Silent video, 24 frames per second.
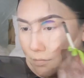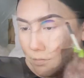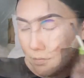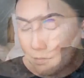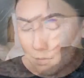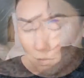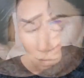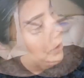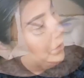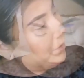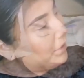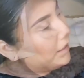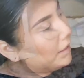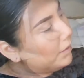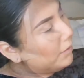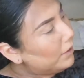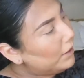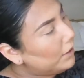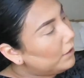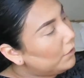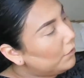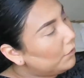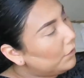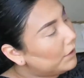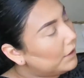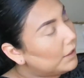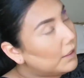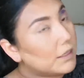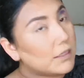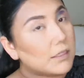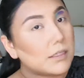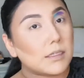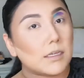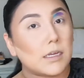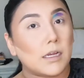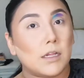I'm going to be coming in with
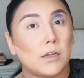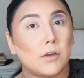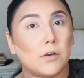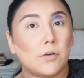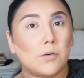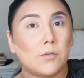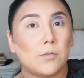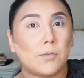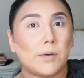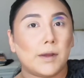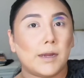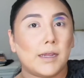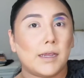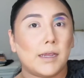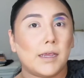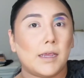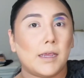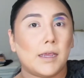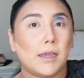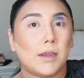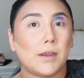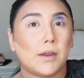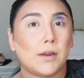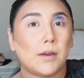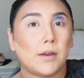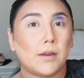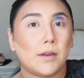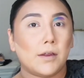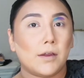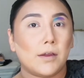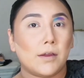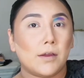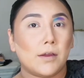this color right here,